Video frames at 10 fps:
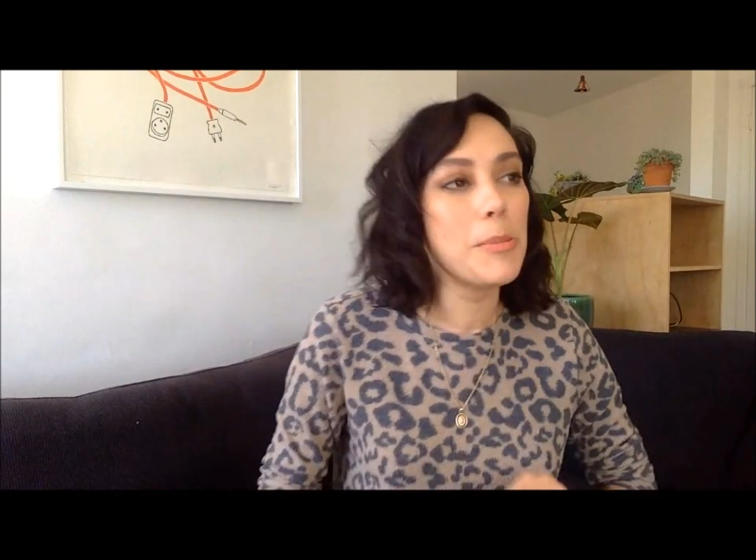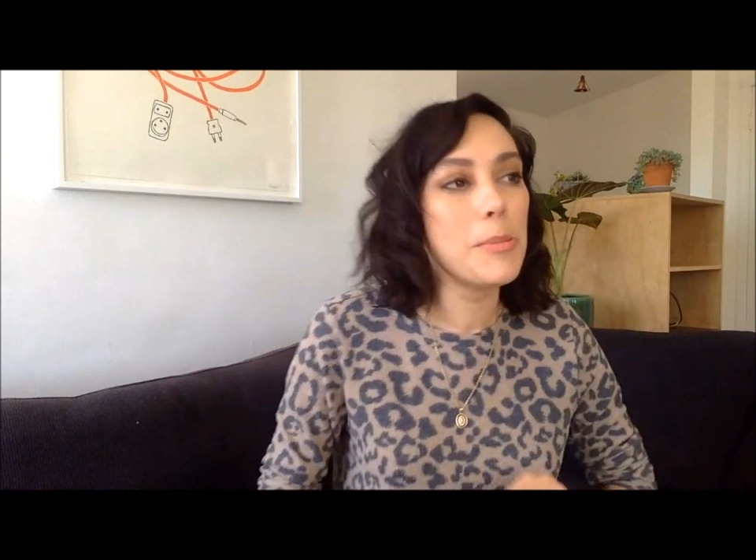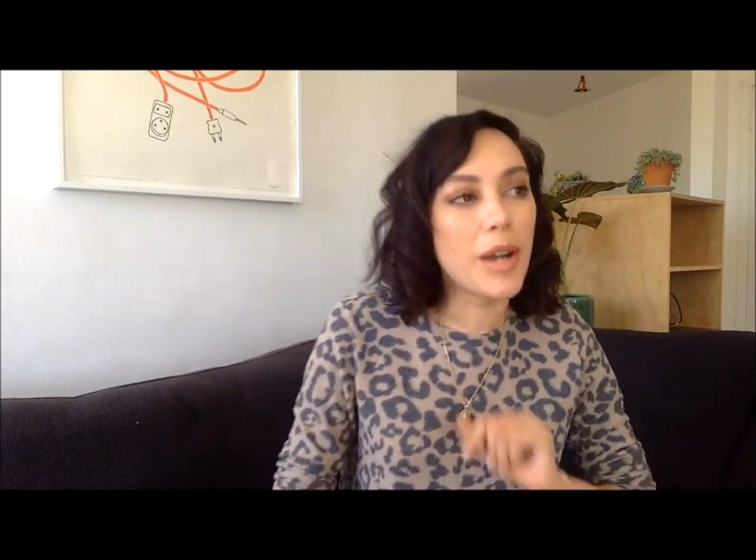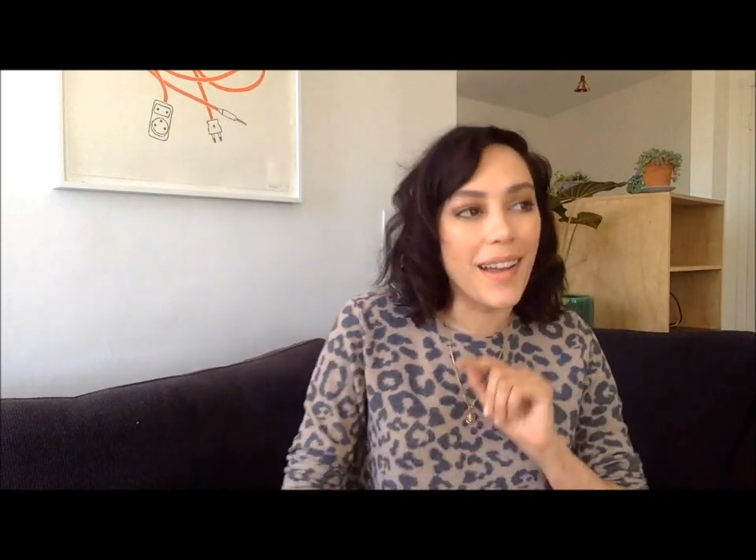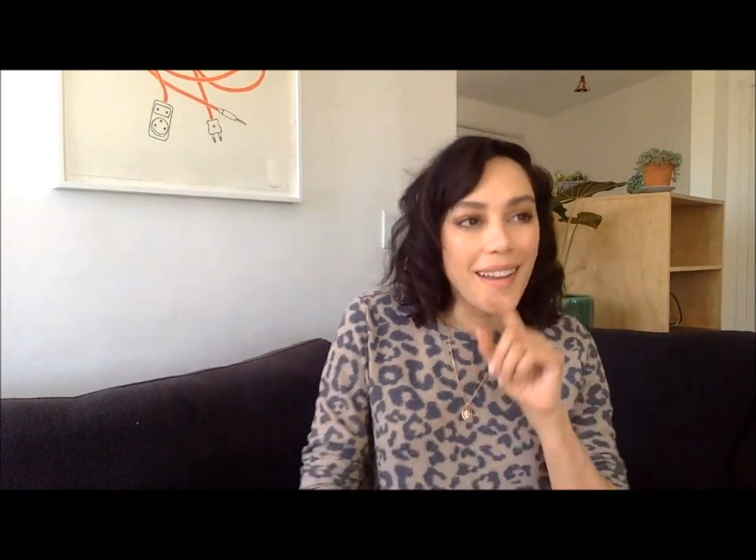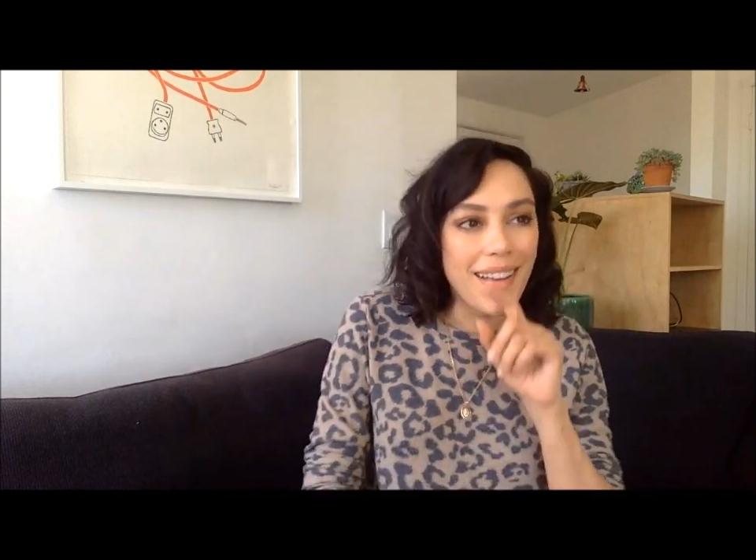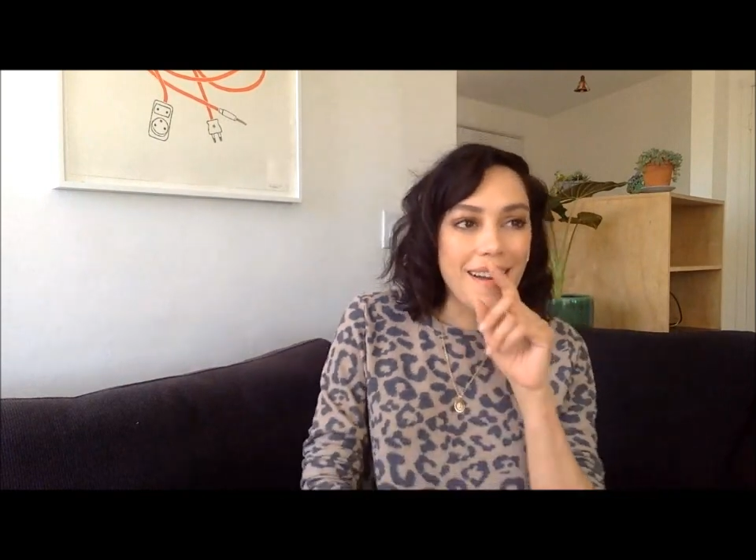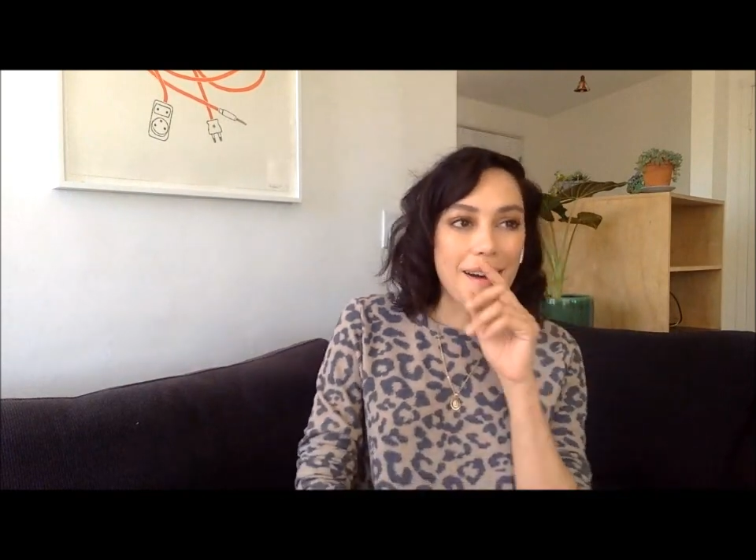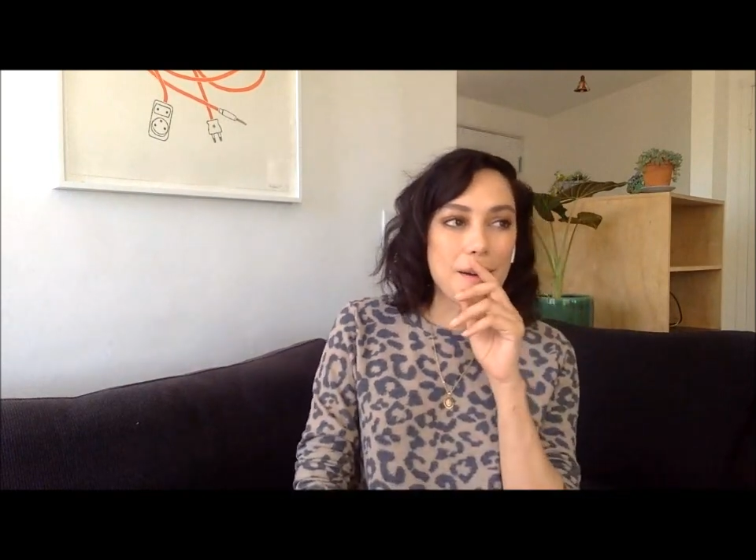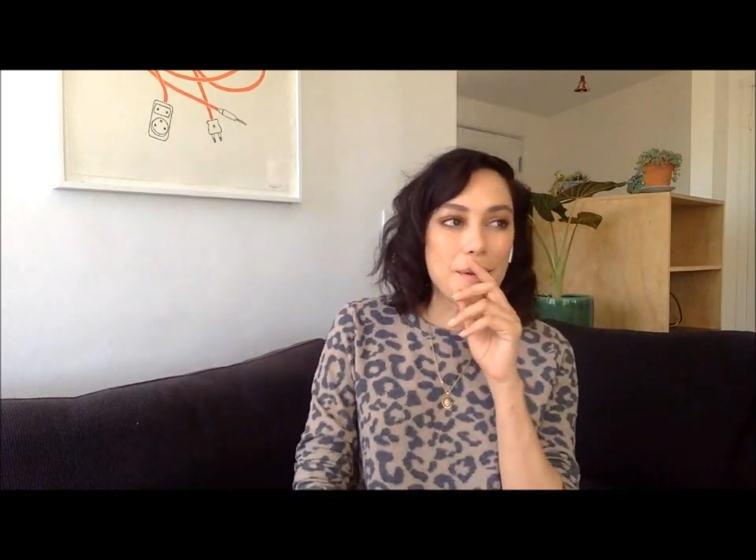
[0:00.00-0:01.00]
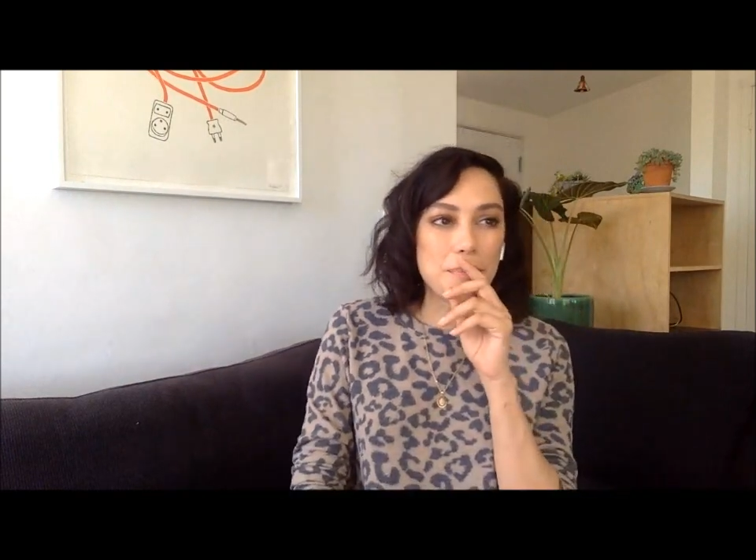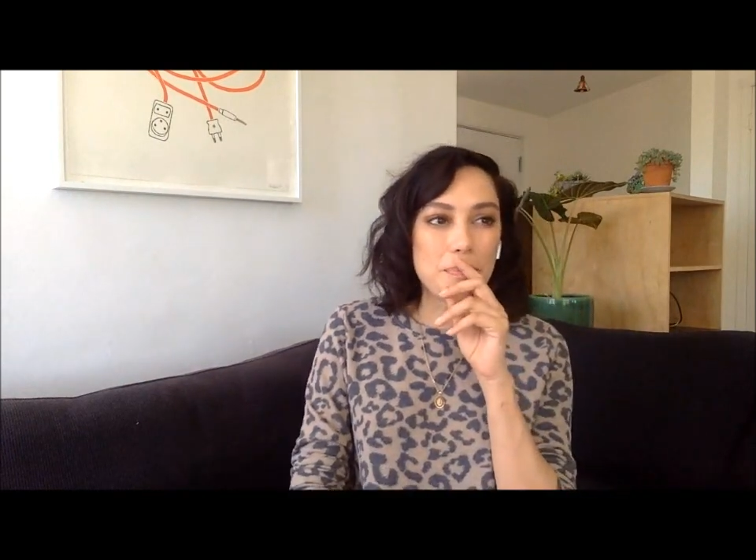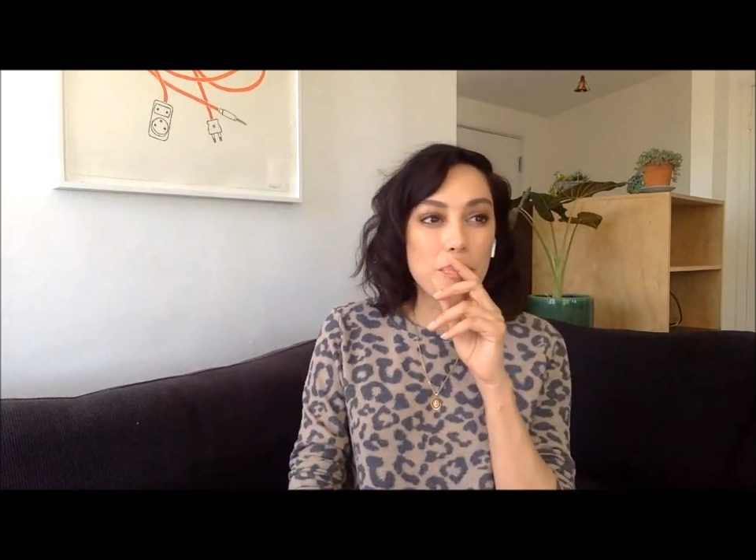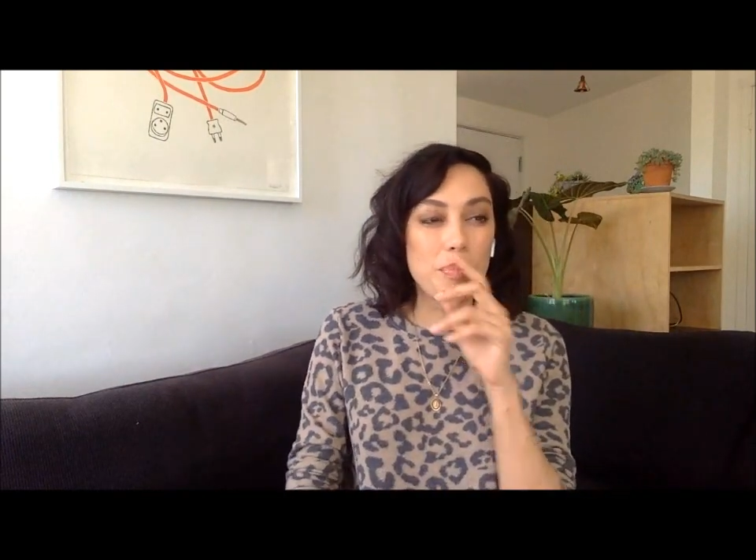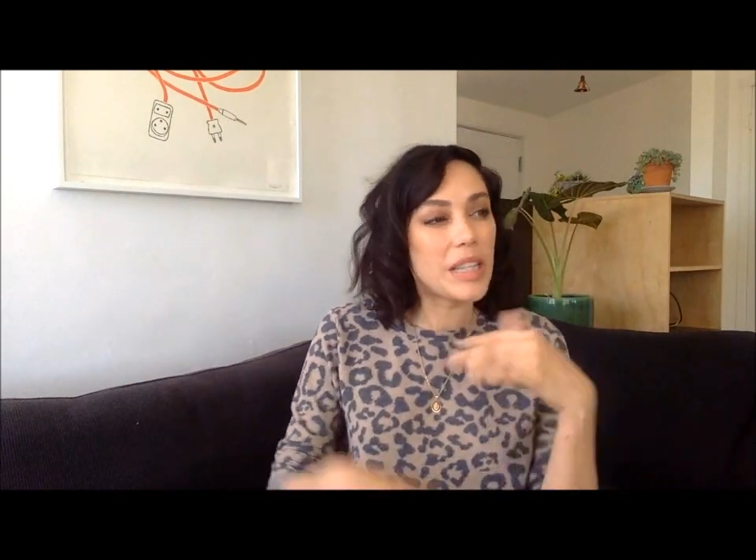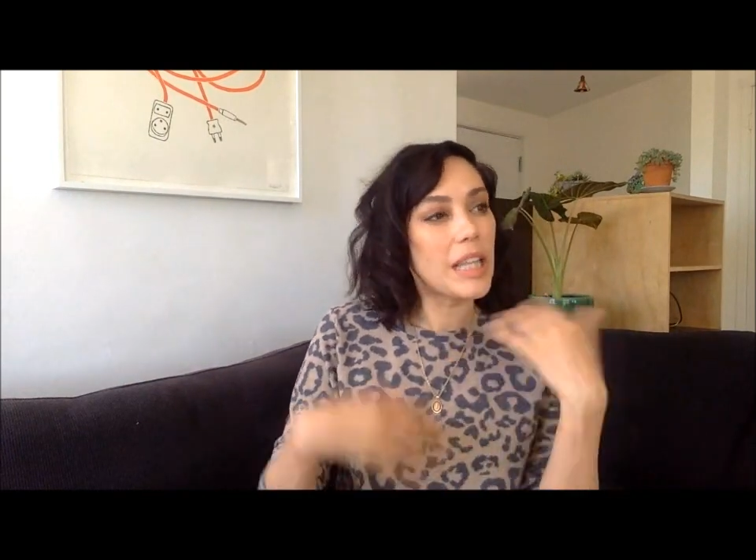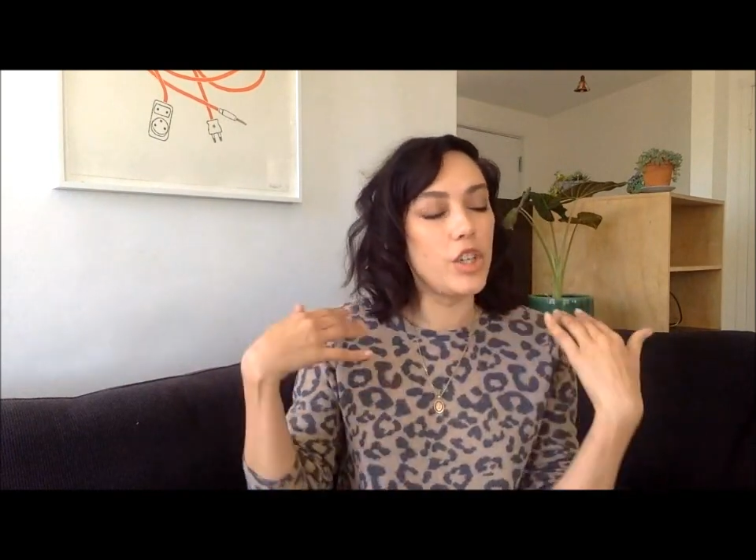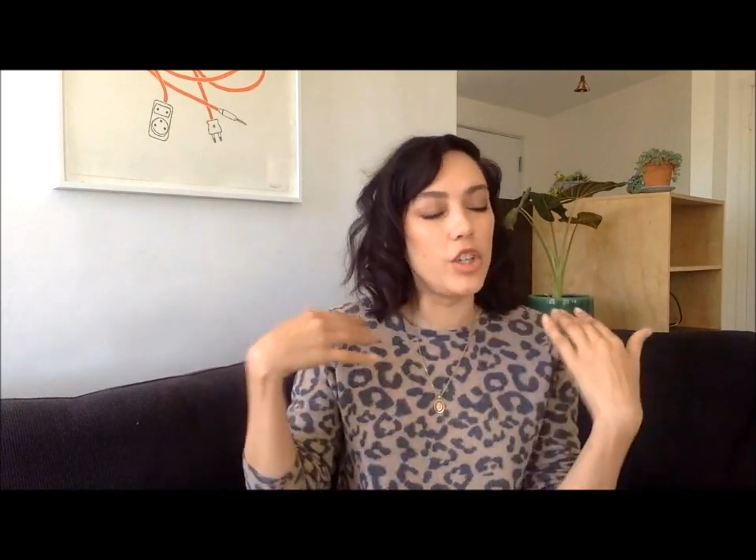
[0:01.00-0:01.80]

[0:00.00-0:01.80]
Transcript: but like,